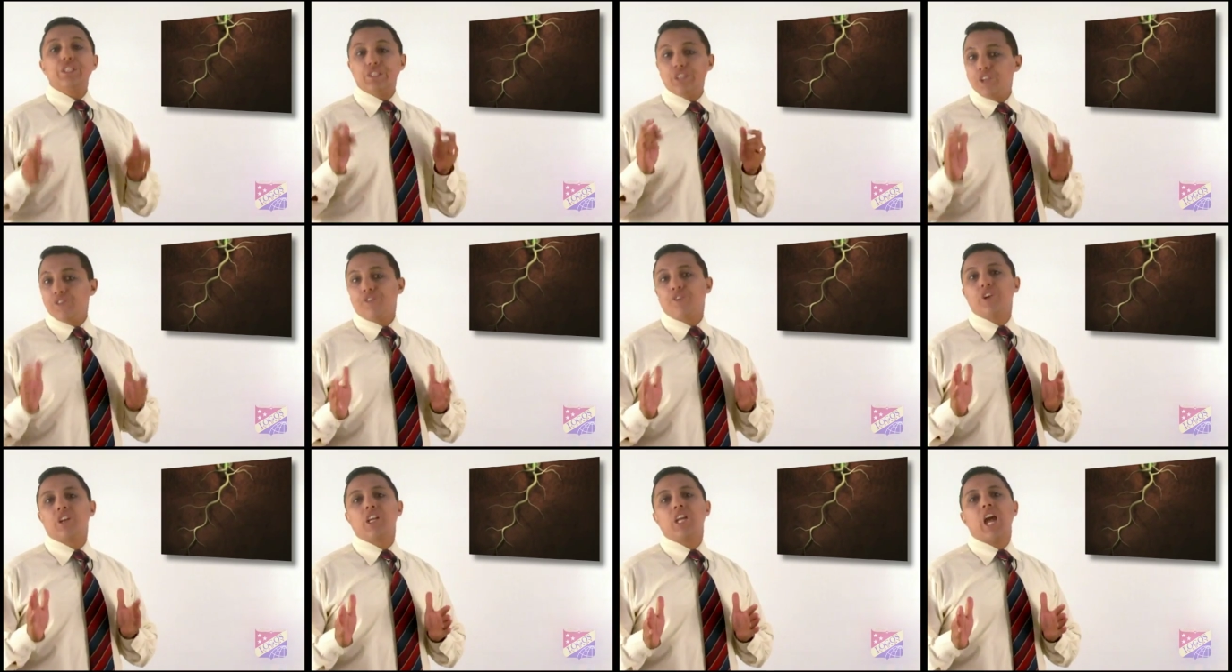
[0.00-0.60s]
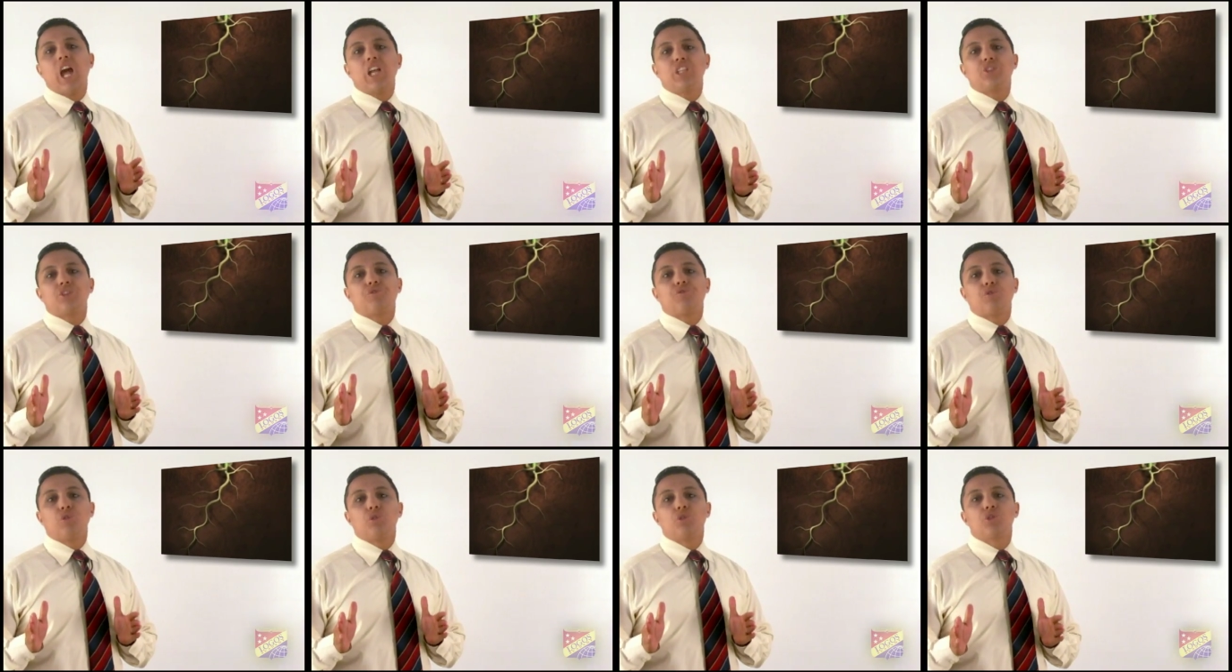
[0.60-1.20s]
Different kinds
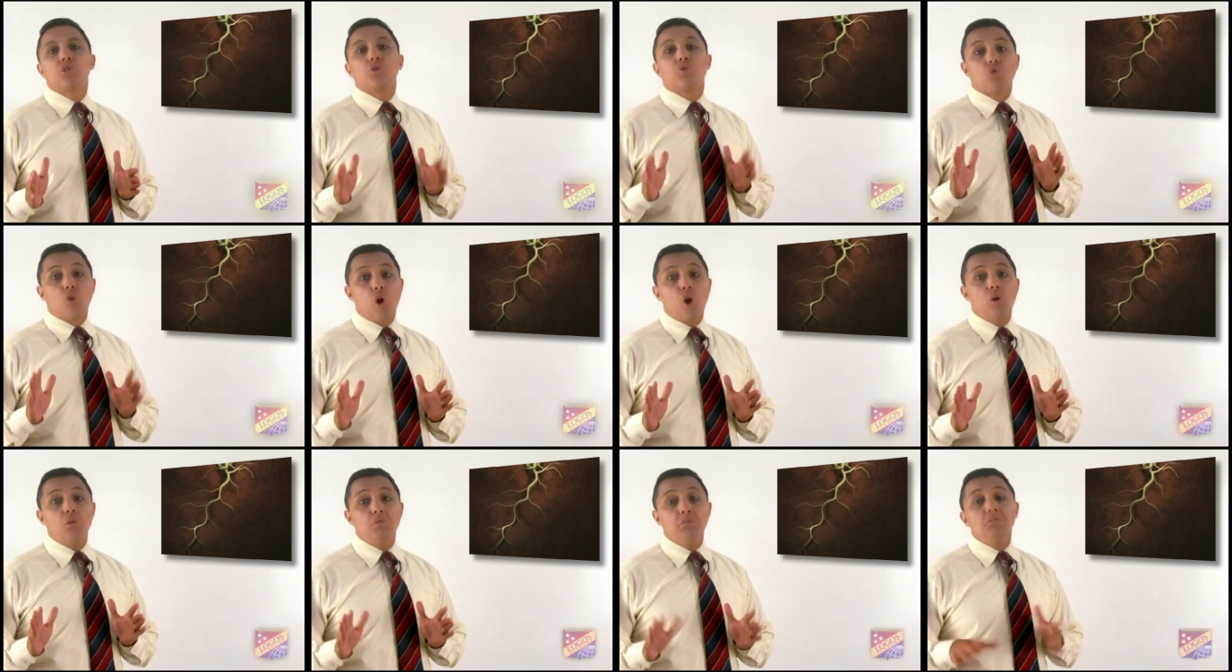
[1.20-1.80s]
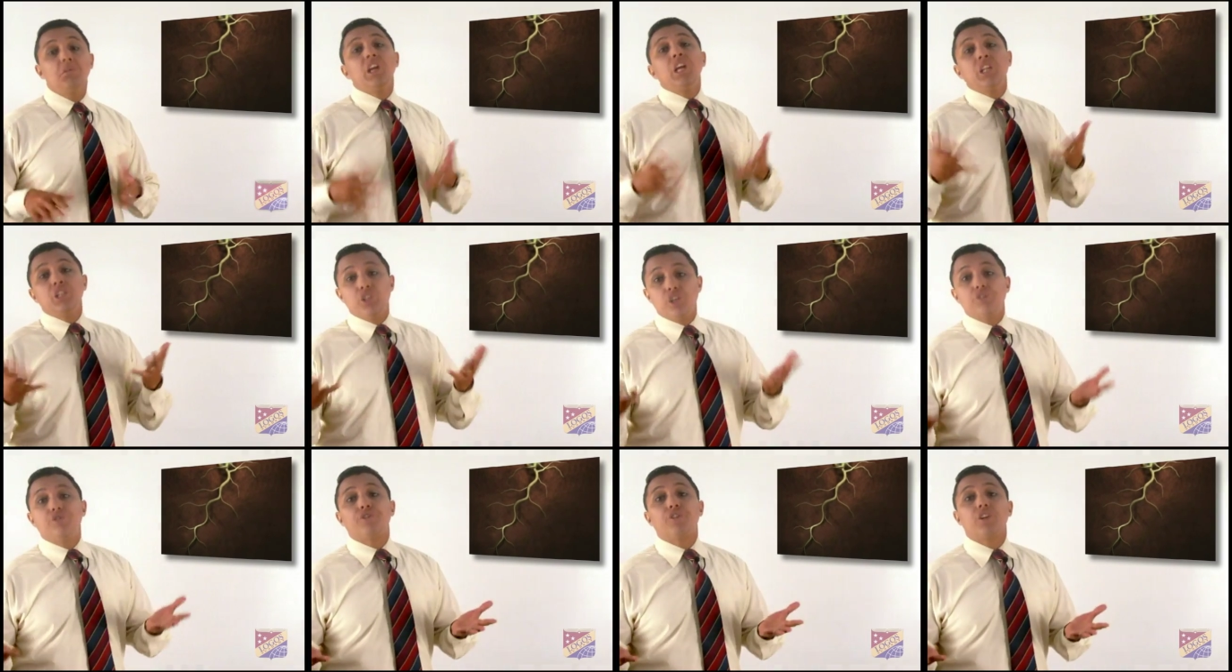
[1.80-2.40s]
of roots grow in
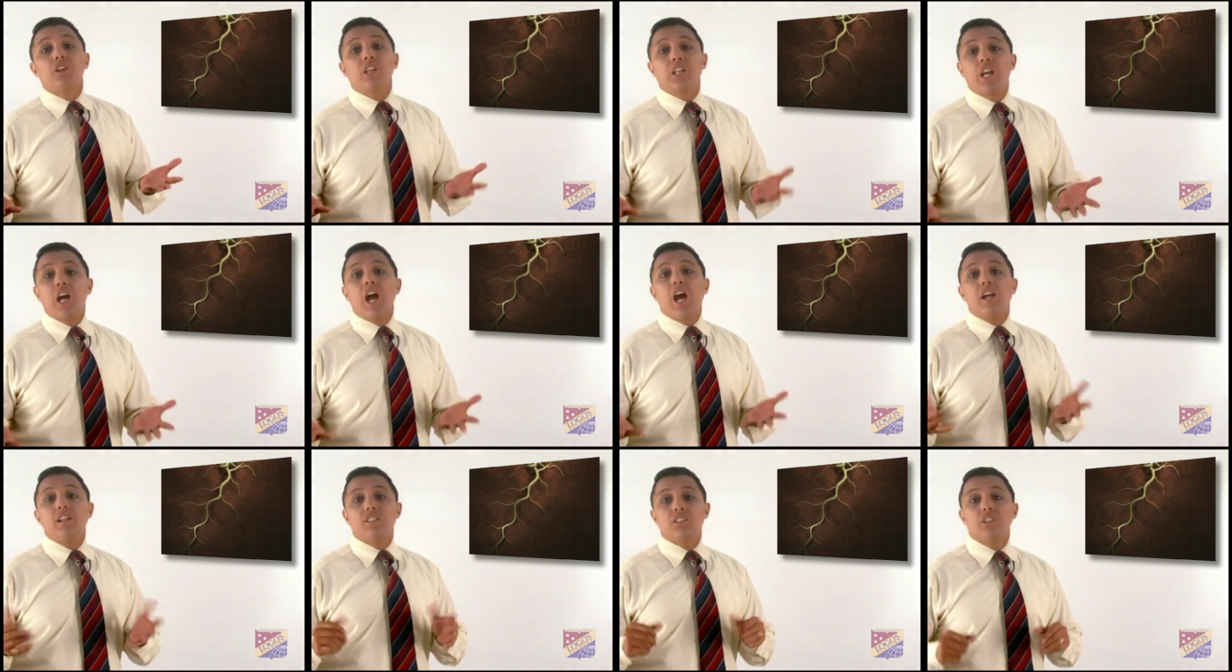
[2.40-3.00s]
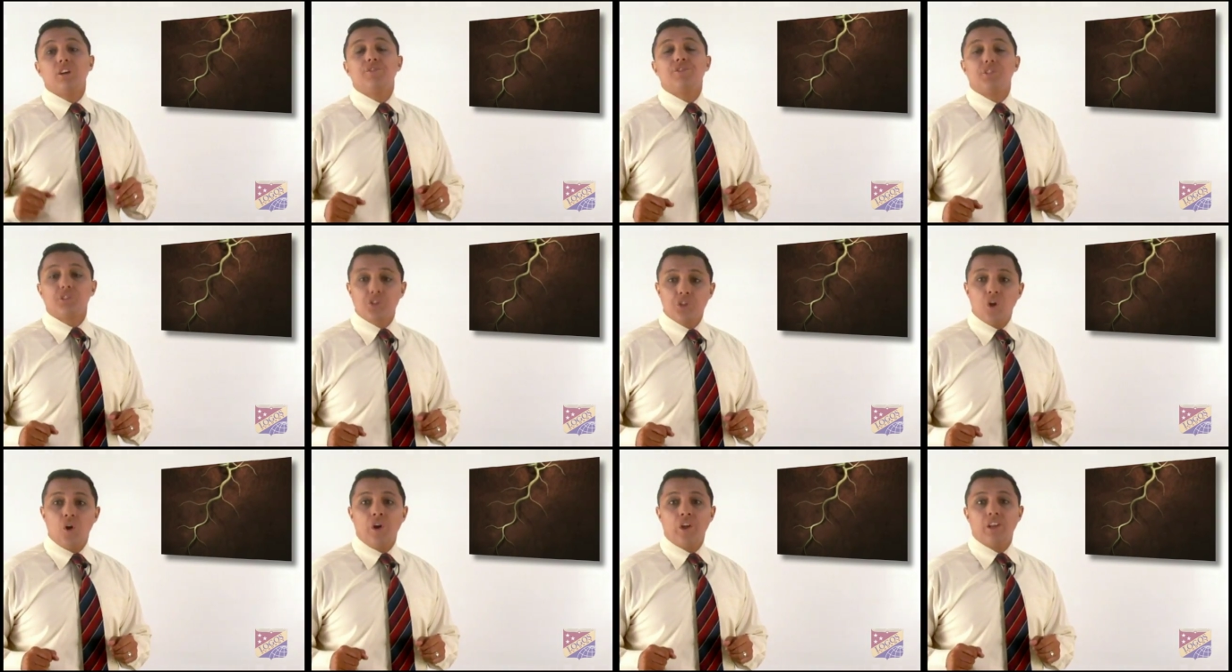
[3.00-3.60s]
different kinds of
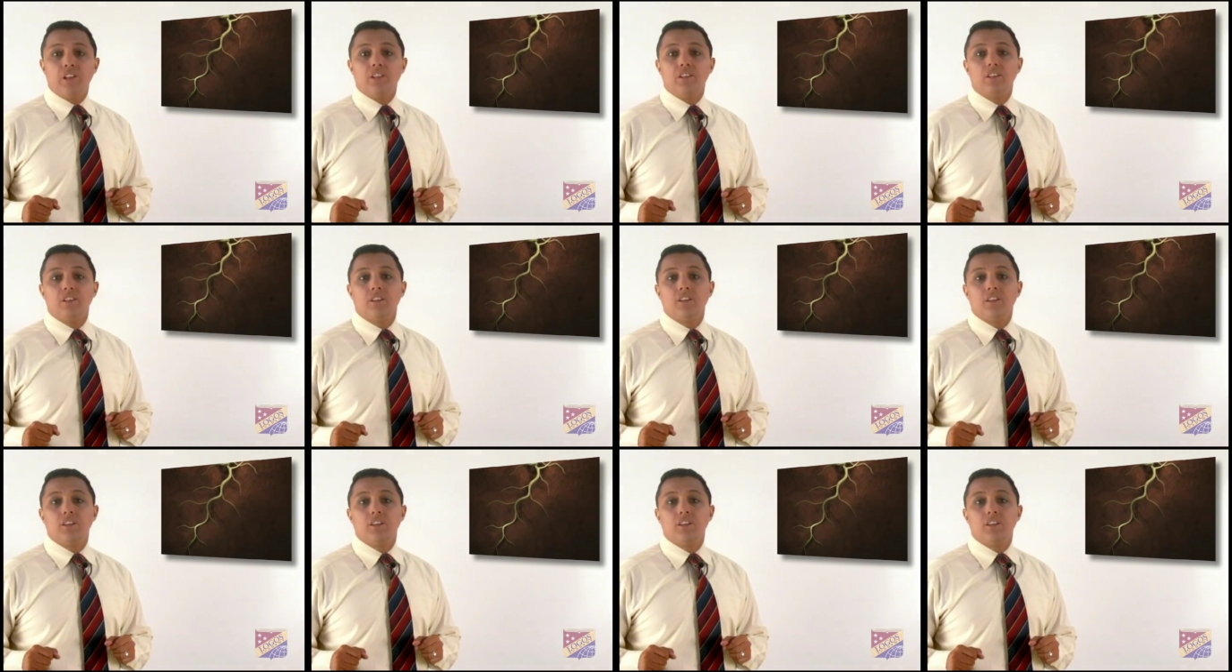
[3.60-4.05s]
soil.